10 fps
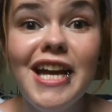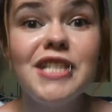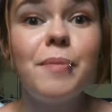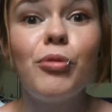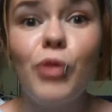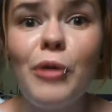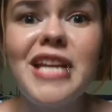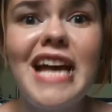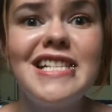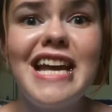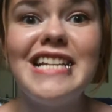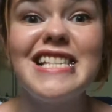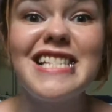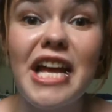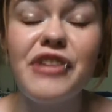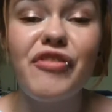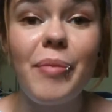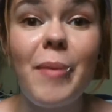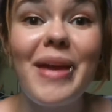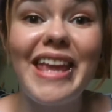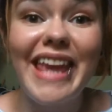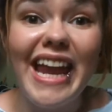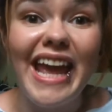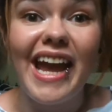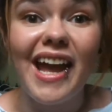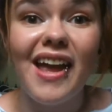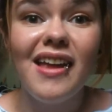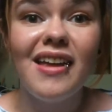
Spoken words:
to protest and dissent from the beginning.